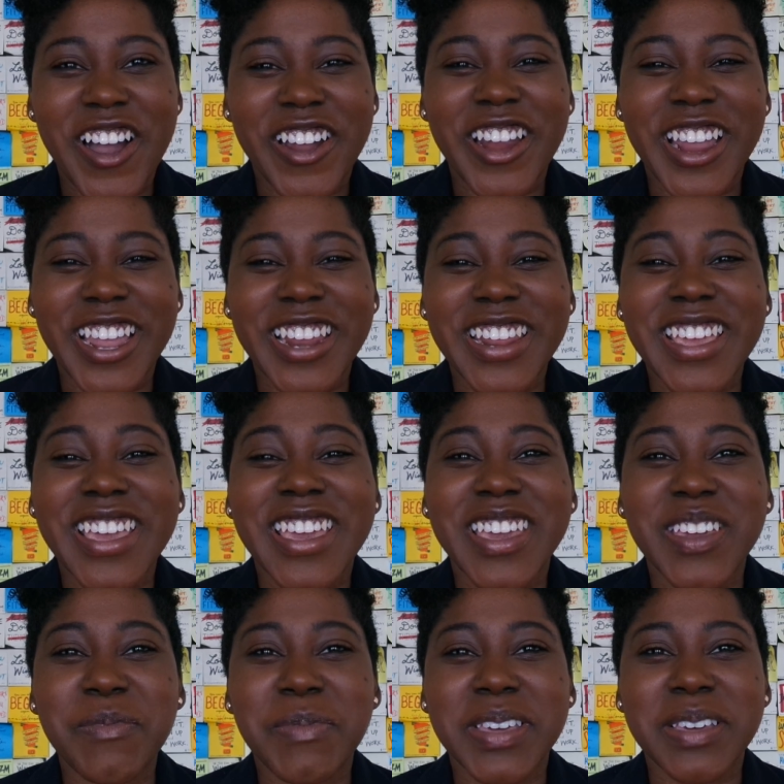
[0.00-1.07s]
All right,
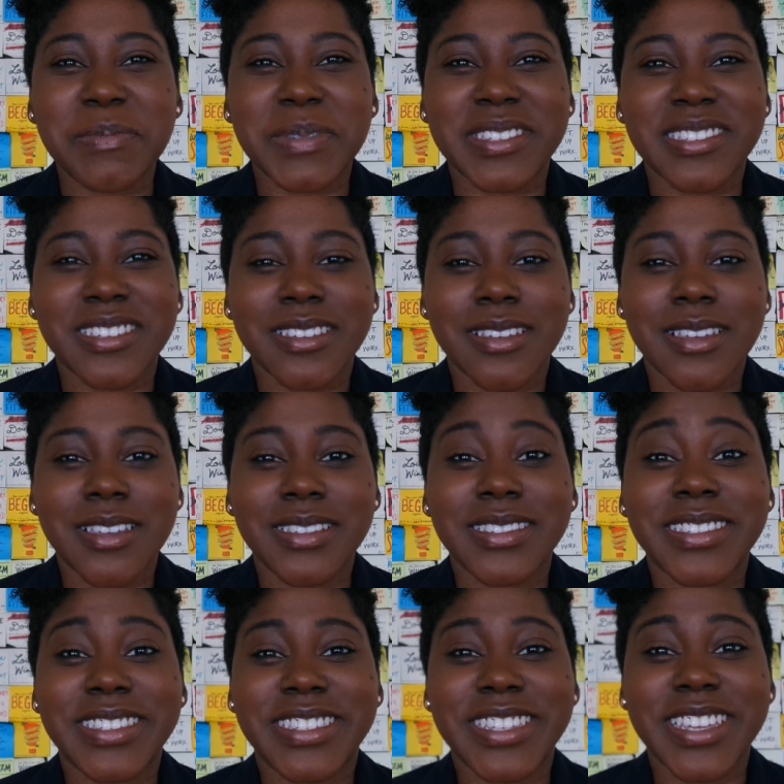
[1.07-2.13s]
hey peeps,
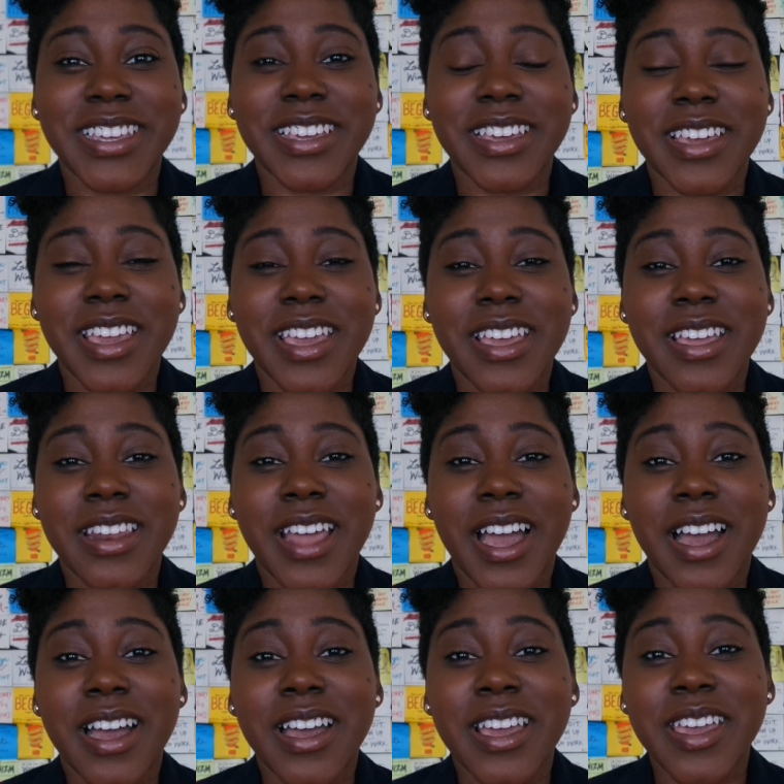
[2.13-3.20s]
it's Dee, and
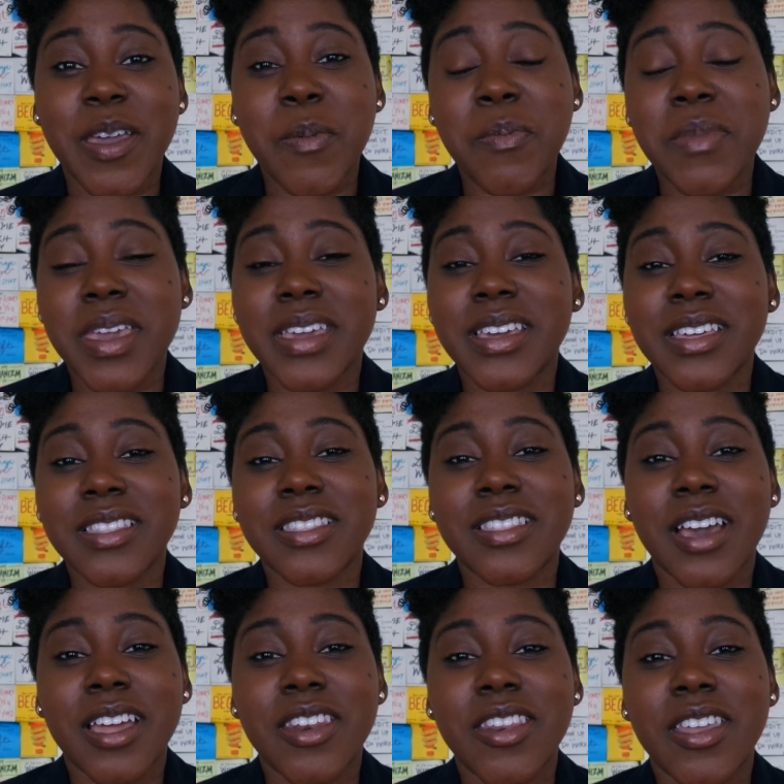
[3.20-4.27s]
I am making
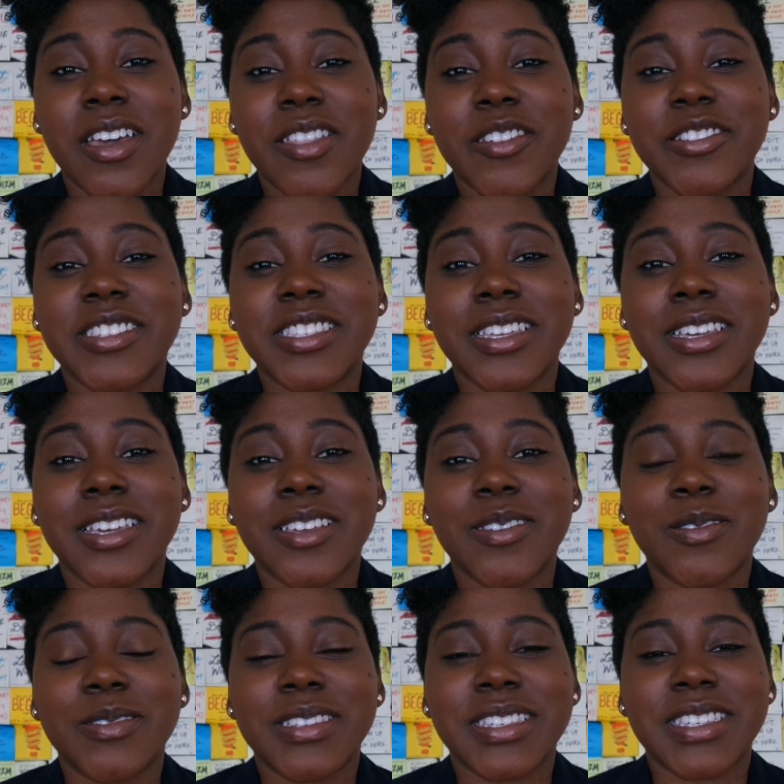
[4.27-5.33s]
another Sticky
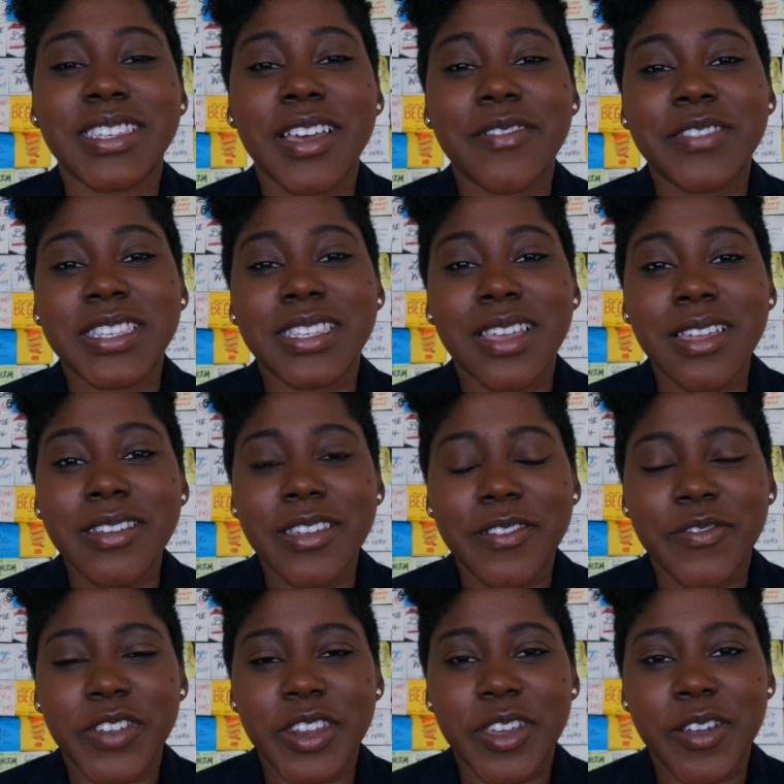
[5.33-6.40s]
notes to Self Sunday
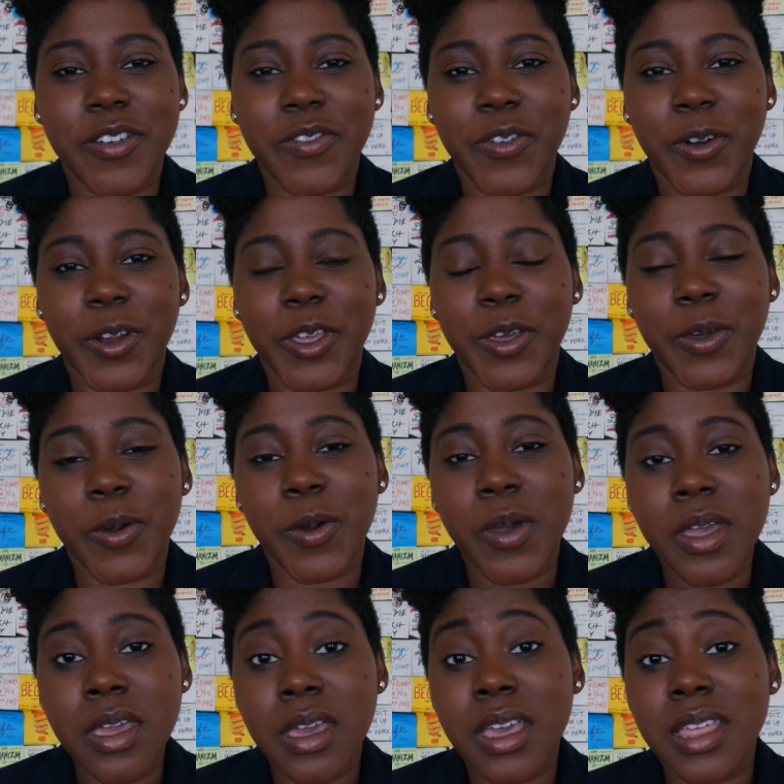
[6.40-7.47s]
video for you,
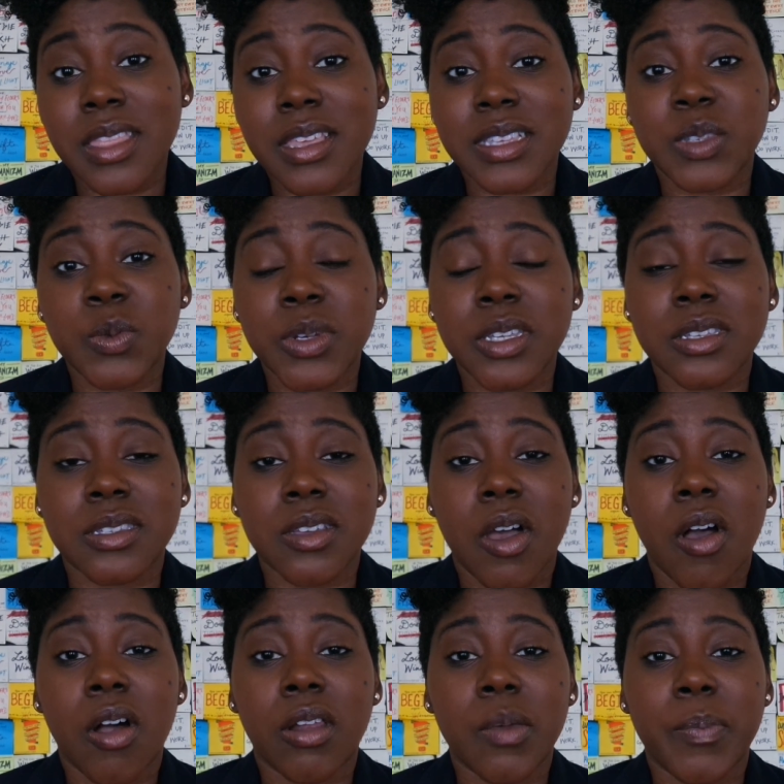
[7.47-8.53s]
and this one is
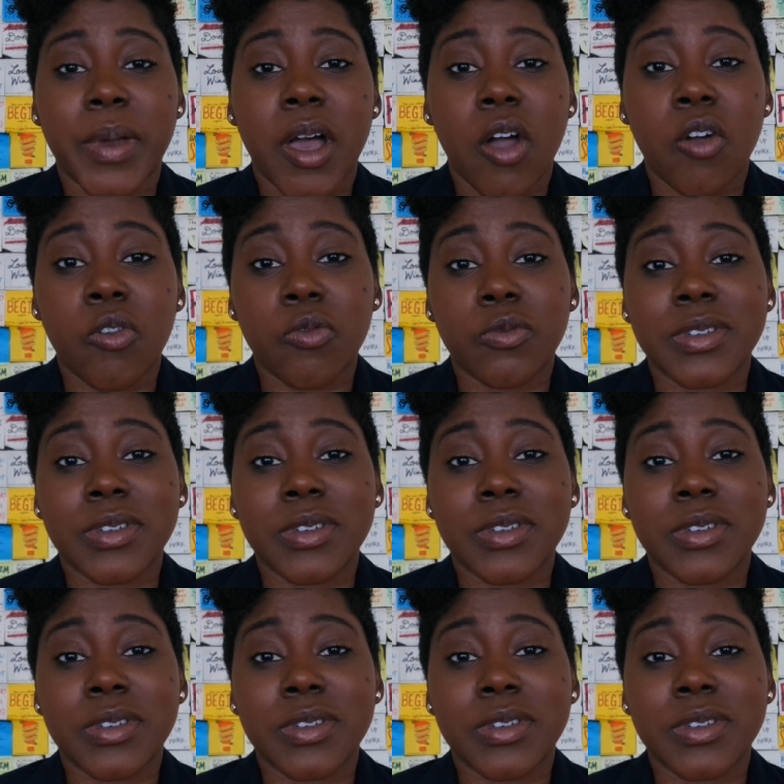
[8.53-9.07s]
all about